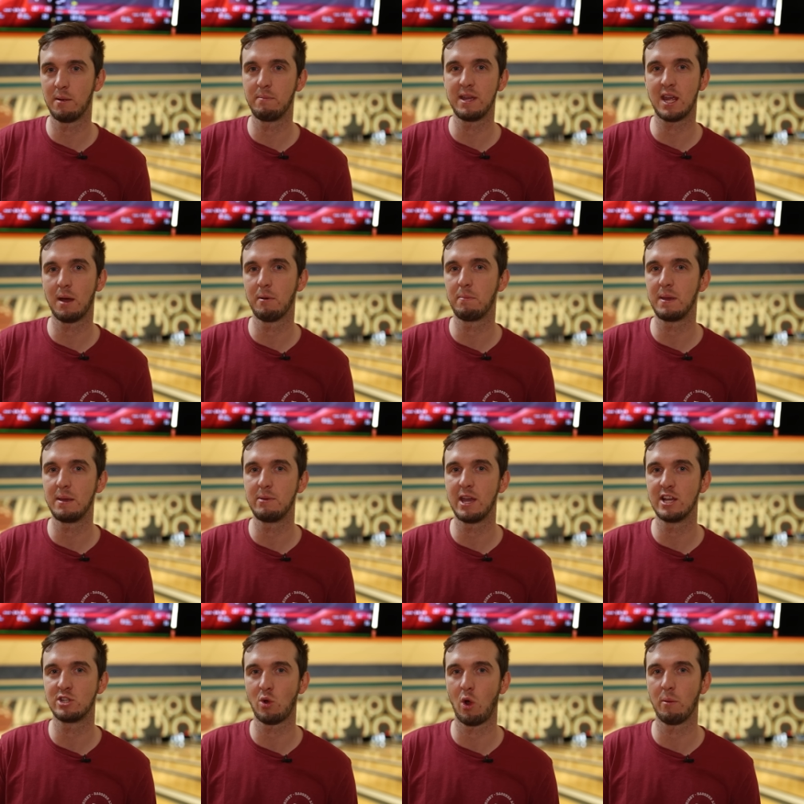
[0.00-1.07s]
to become a
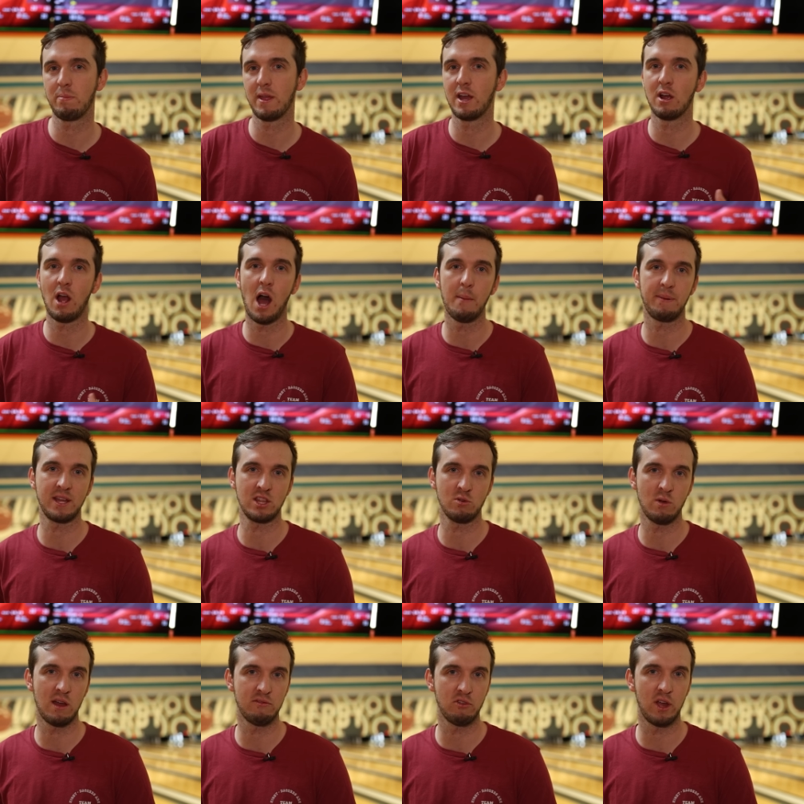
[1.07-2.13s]
PBA Tour player, upping the
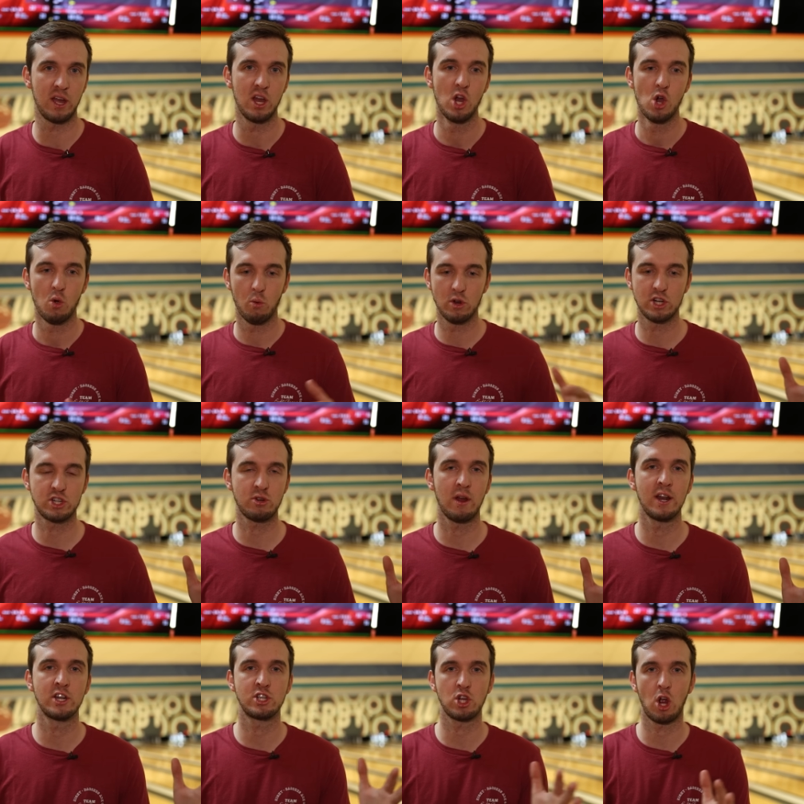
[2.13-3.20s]
rev rate. We're just
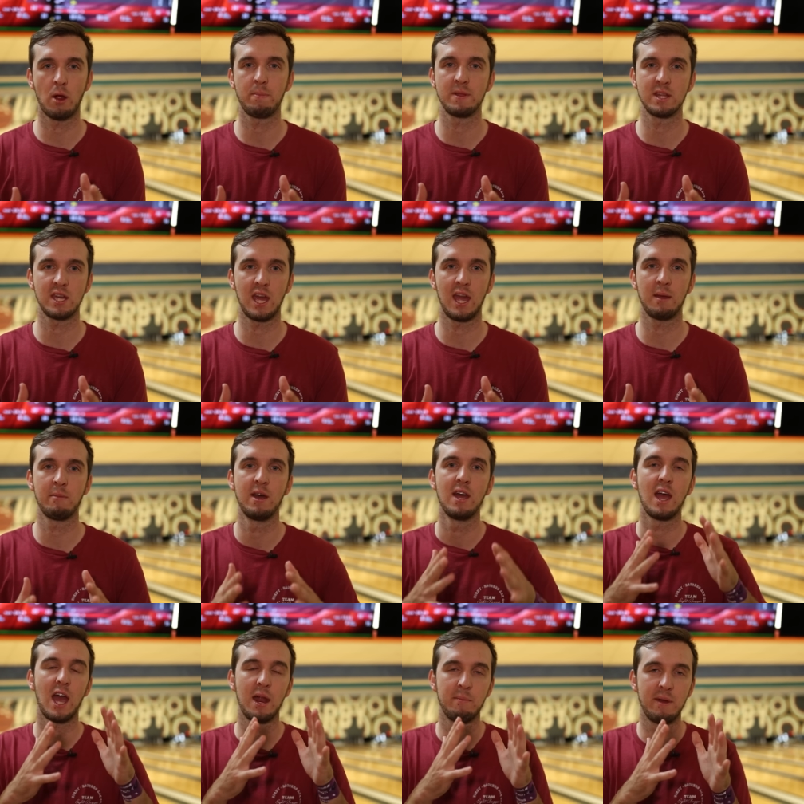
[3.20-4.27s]
trying to sharpen the game
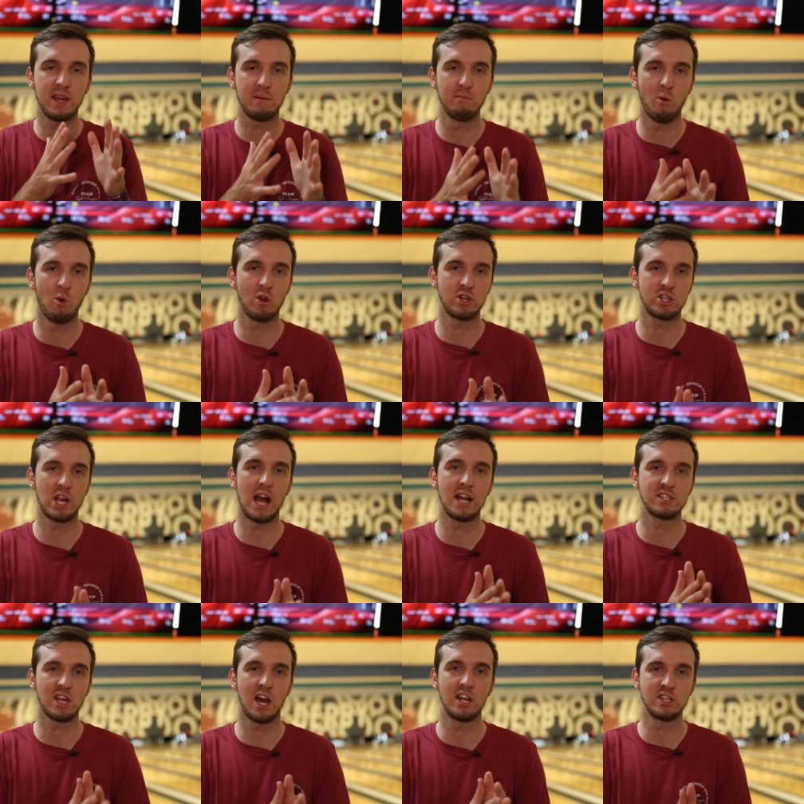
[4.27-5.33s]
and make more
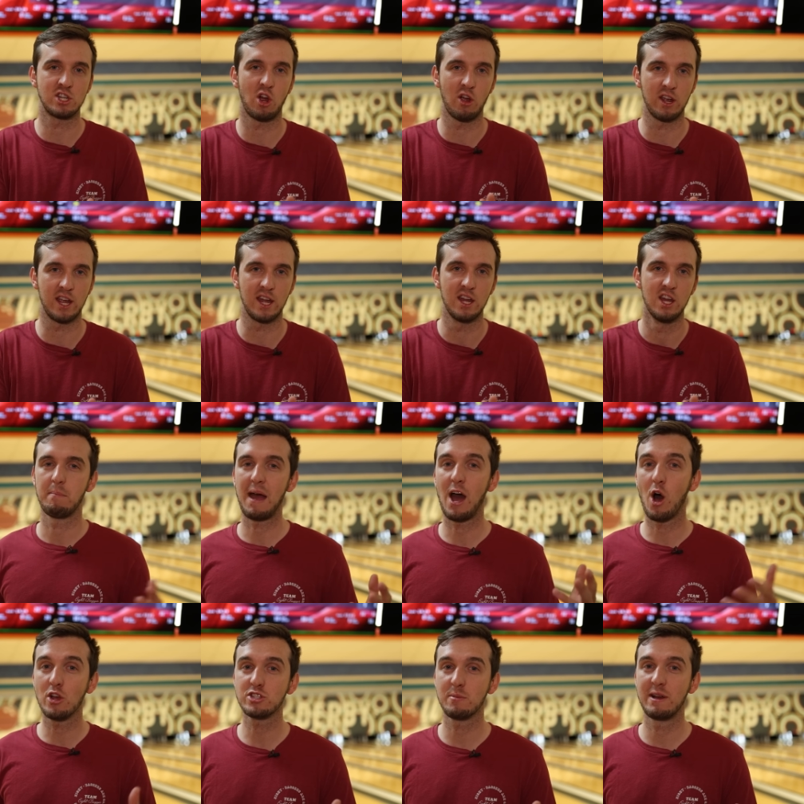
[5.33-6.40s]
shots on target. Matt
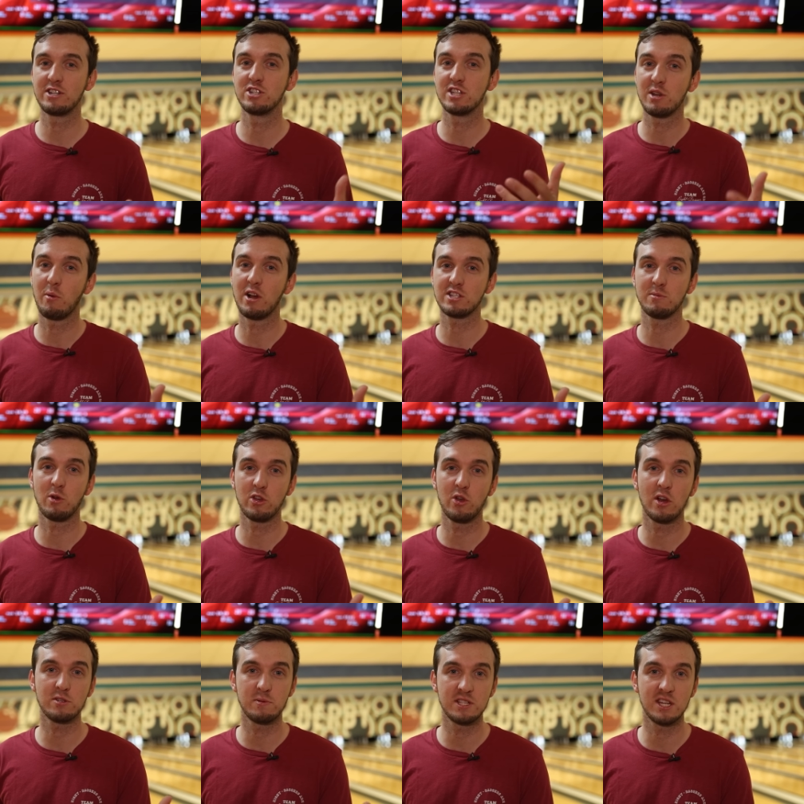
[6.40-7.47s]
also mentions he wants to bowl
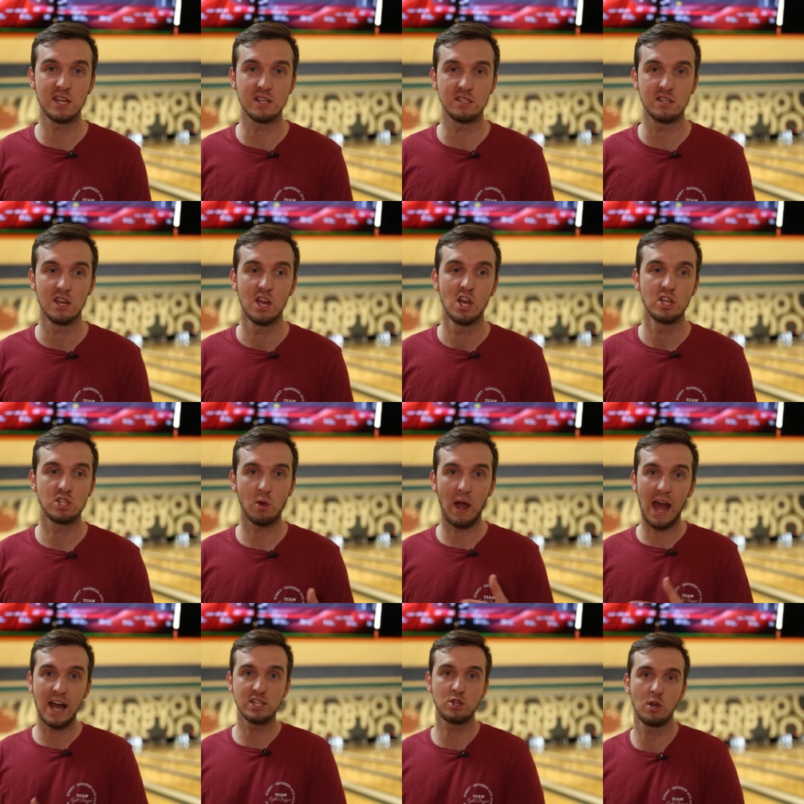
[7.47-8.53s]
USBCs. So
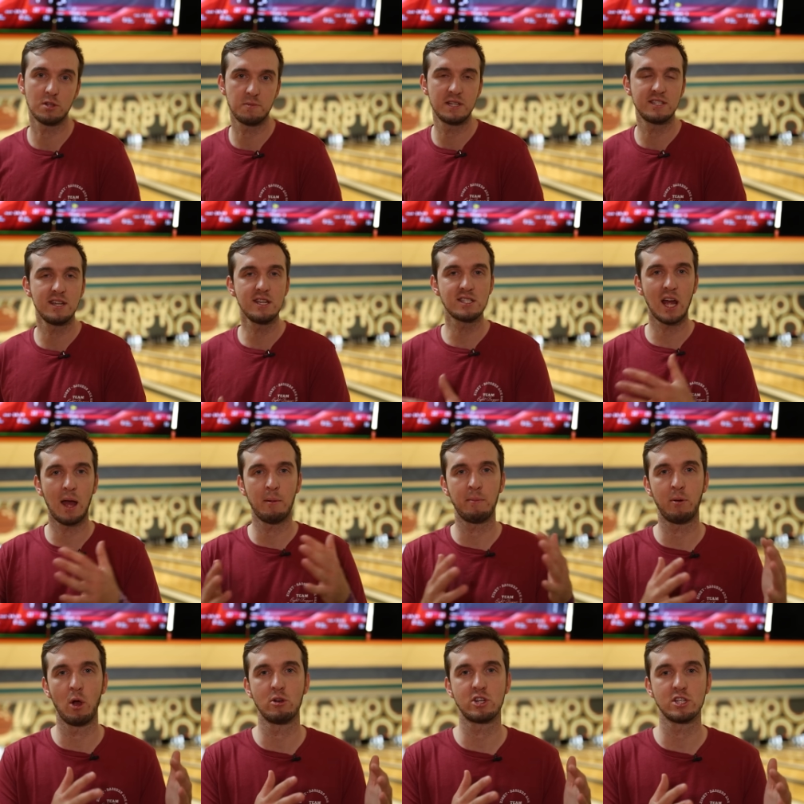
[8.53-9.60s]
as USBC time
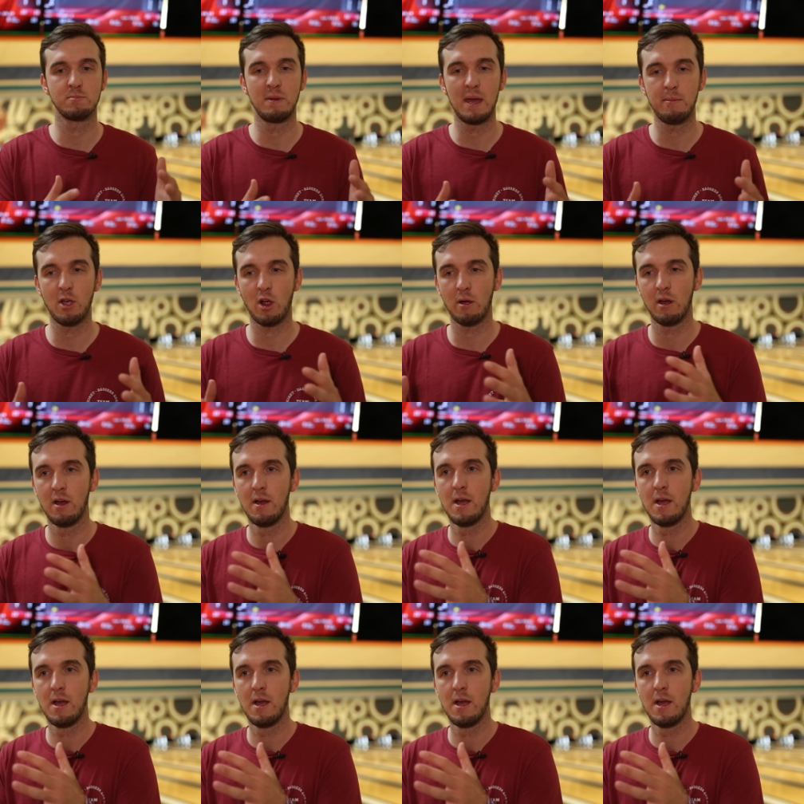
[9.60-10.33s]
approaches, maybe our